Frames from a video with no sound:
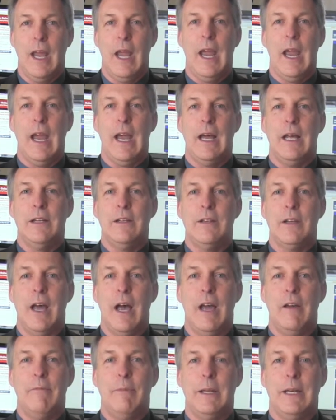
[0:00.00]
and
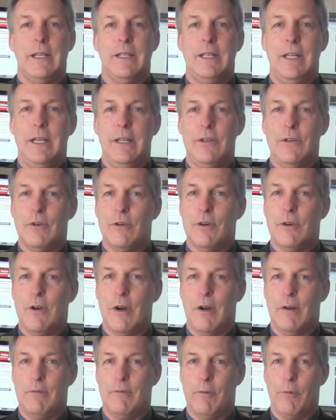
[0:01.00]
I've been a teacher
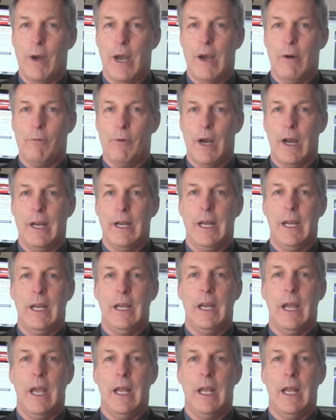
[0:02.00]
of grant writing